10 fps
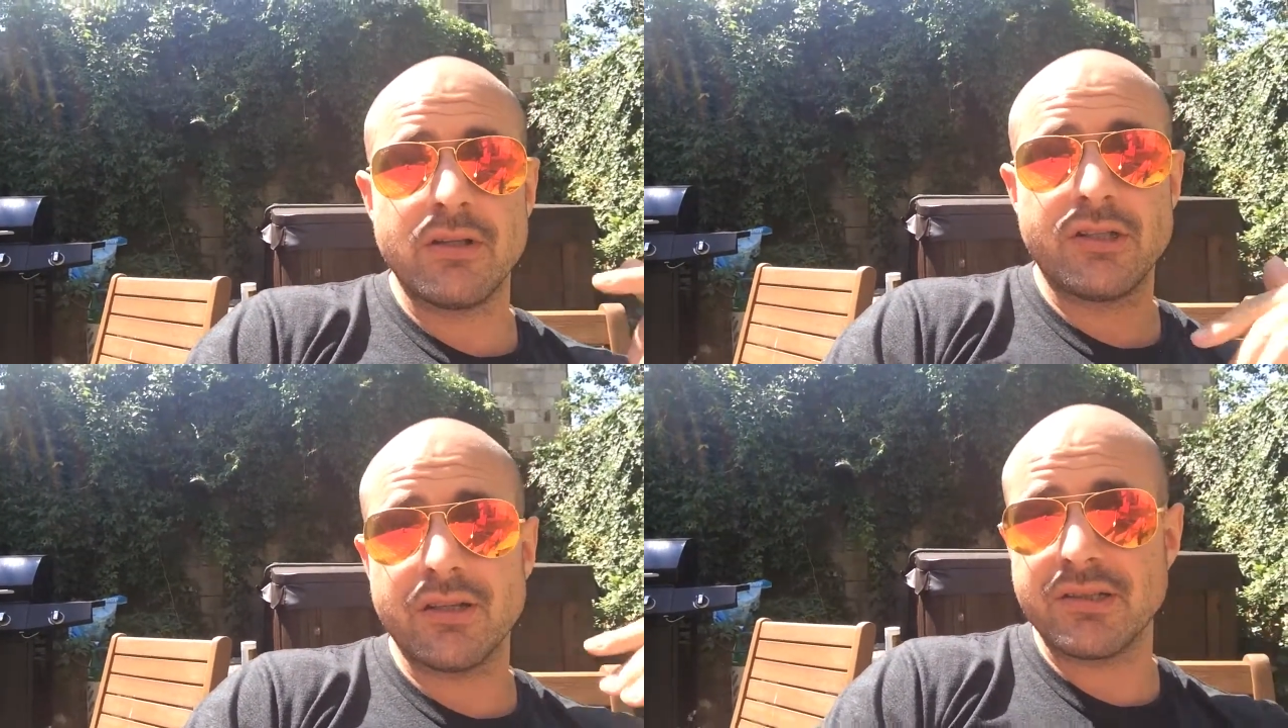
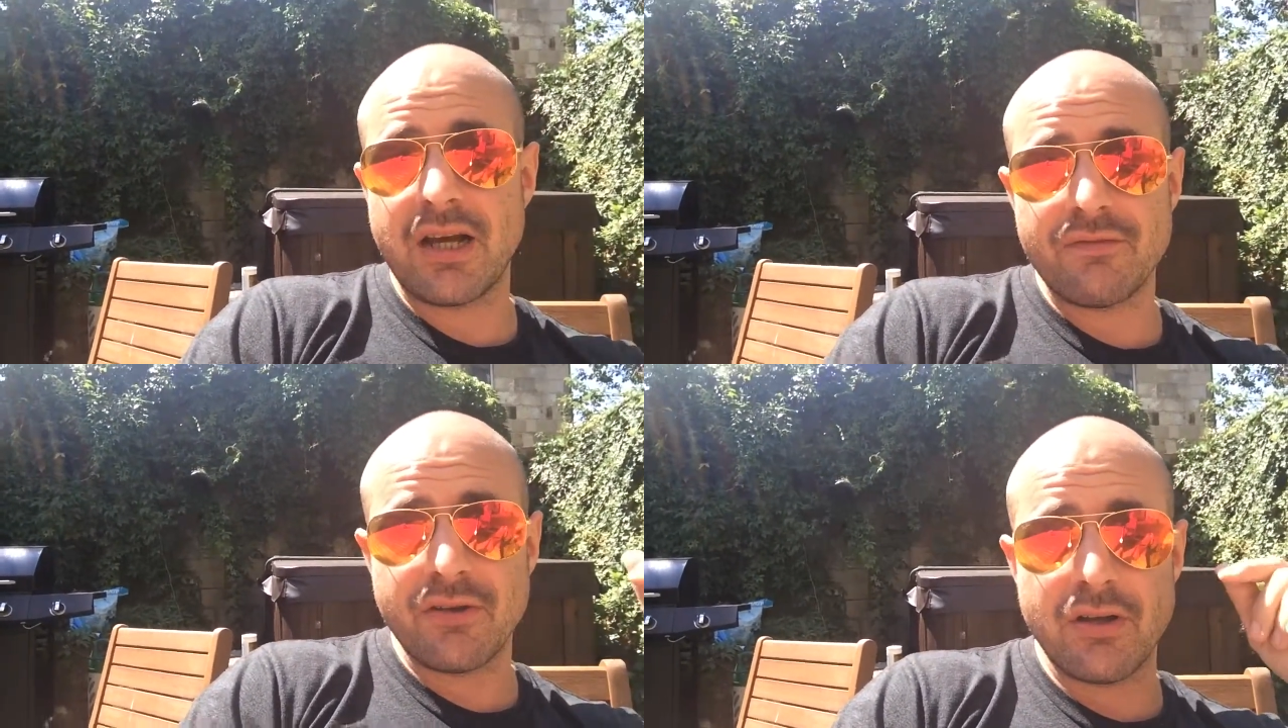And she doesn't
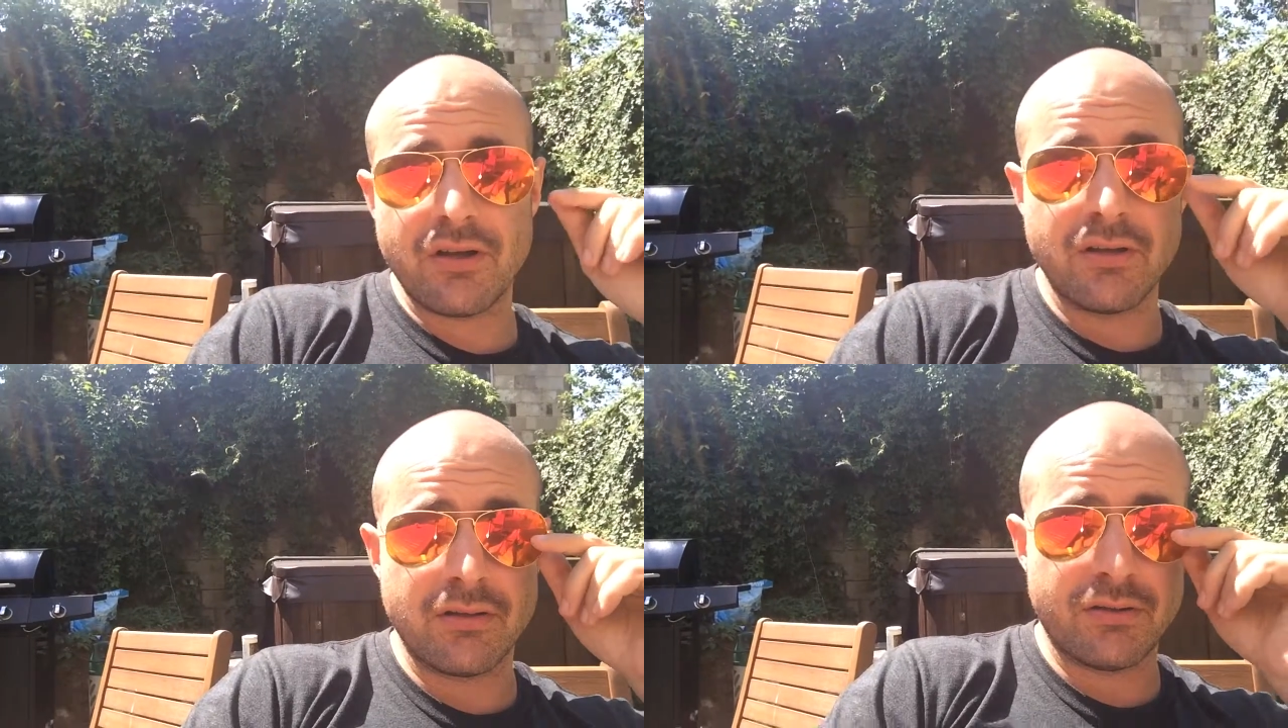have
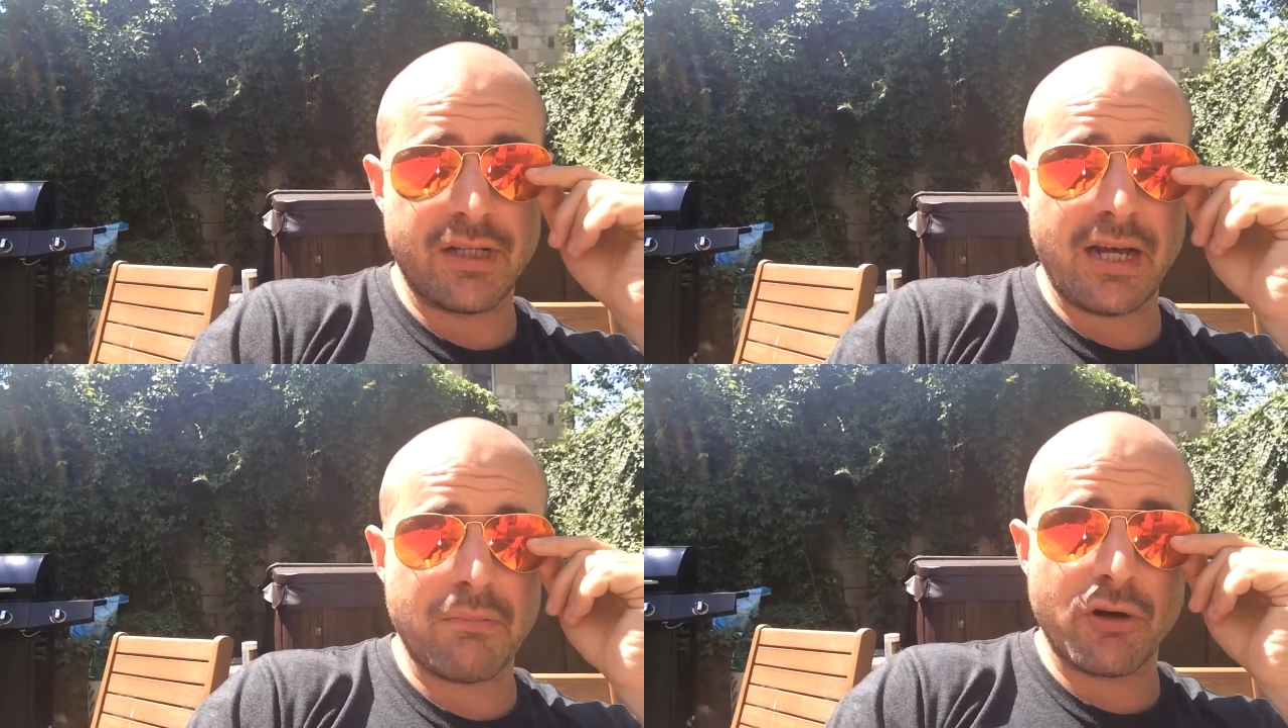
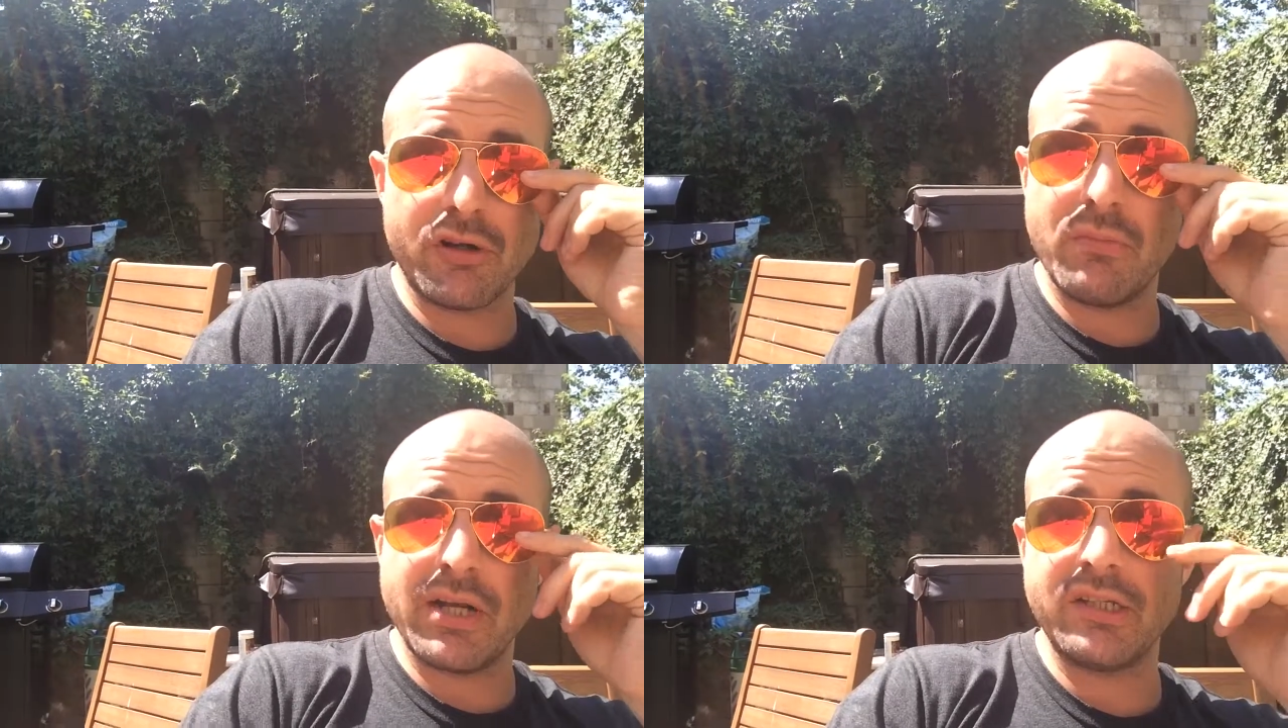she can't borrow
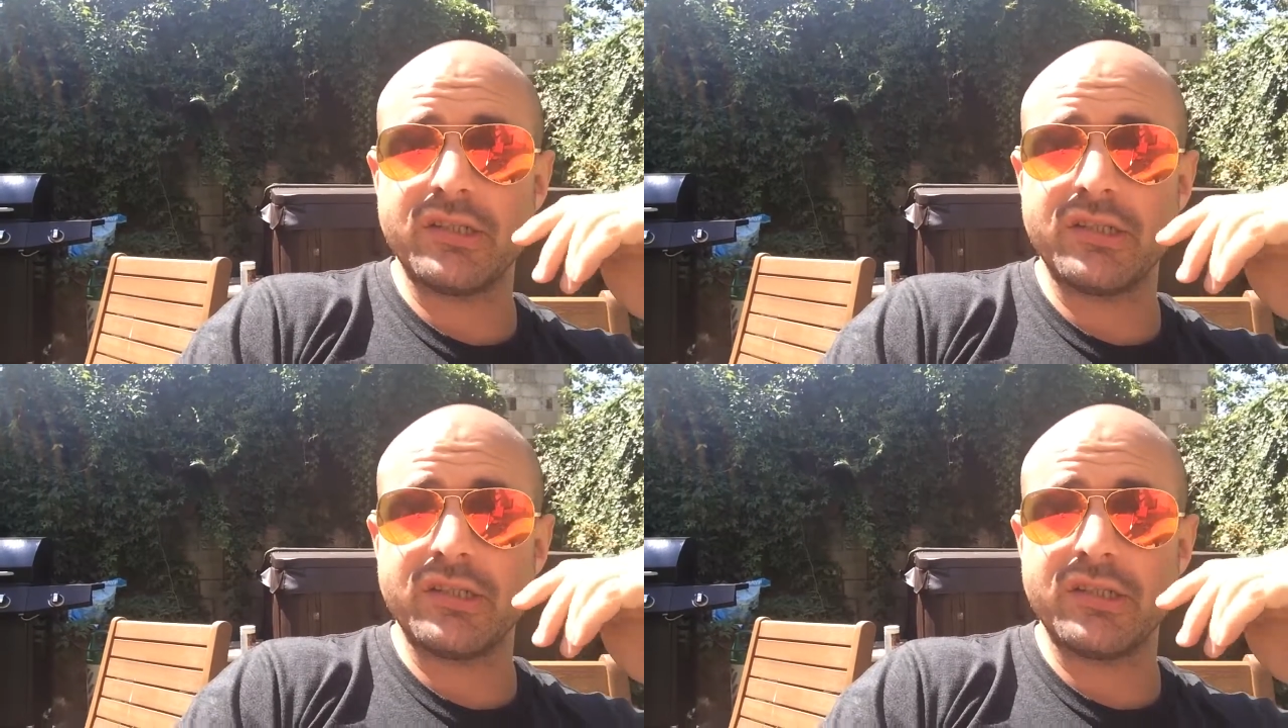the money.